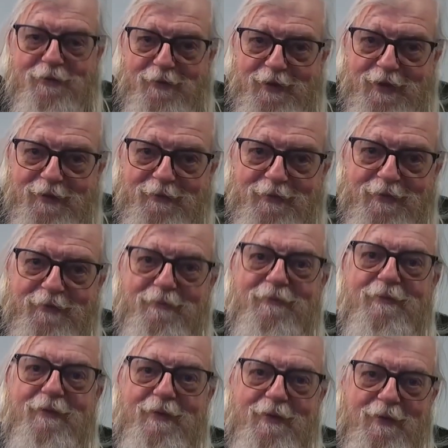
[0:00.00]
great.
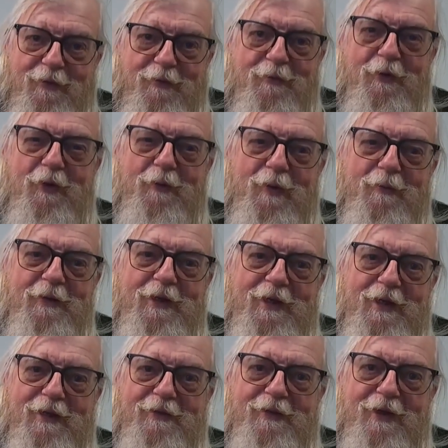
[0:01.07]
Spent all my money
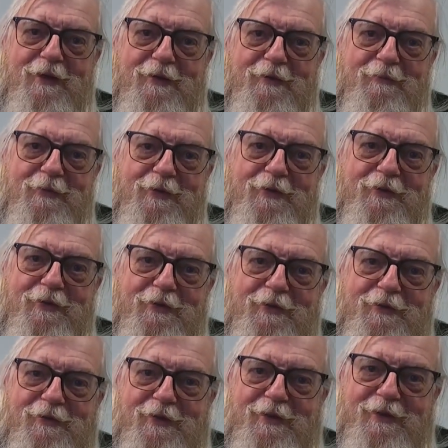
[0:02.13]
downtown on beer and
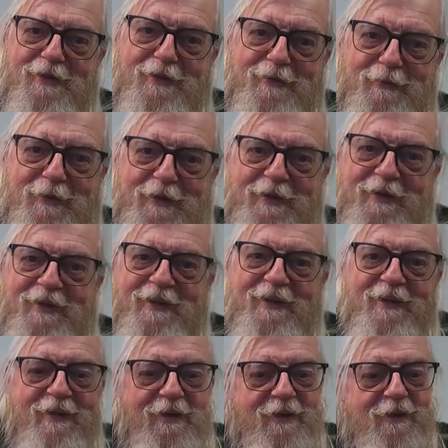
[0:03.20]
hookers, I think. But,
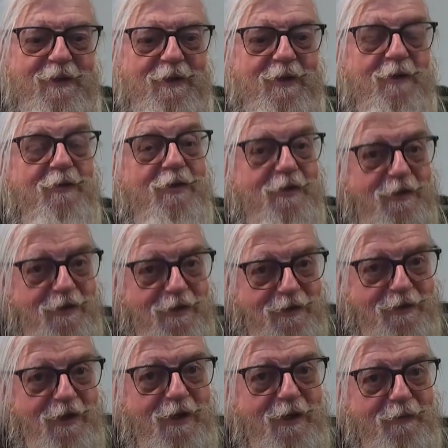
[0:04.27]
it was a good
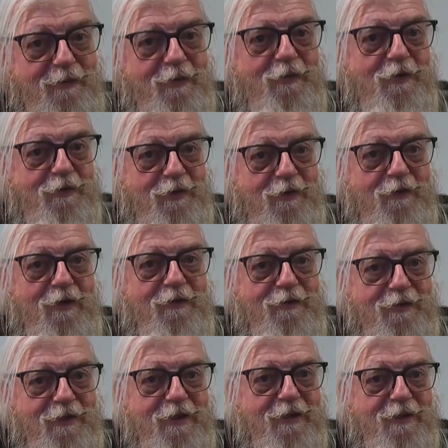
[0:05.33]
job. We worked 12
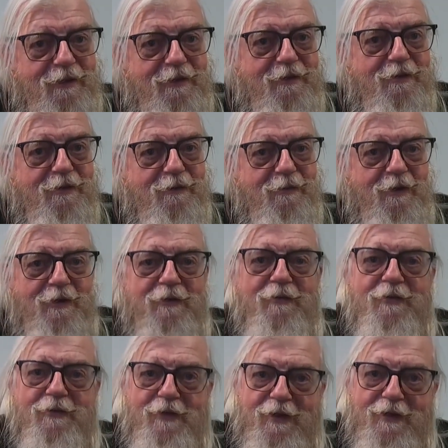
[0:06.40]
hours a day there too. But it
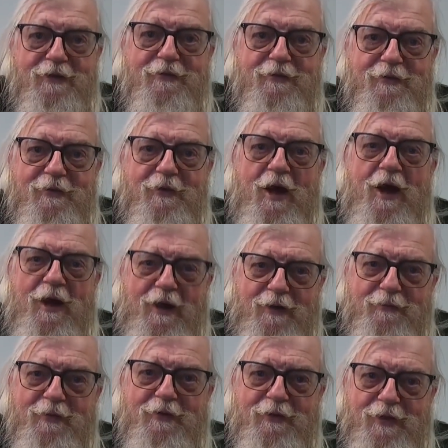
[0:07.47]
was nice, it was hot but